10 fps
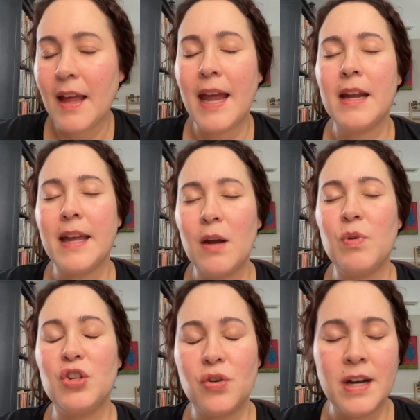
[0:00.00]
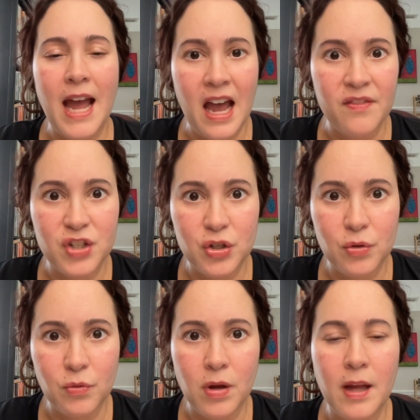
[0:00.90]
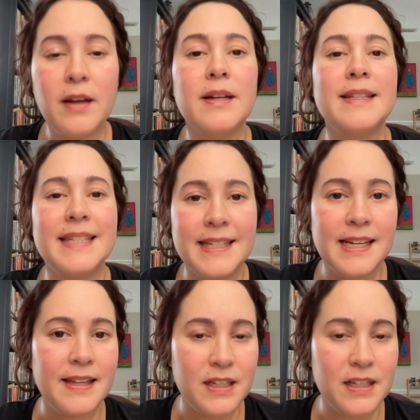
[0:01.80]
And again, we shouldn't have to consistently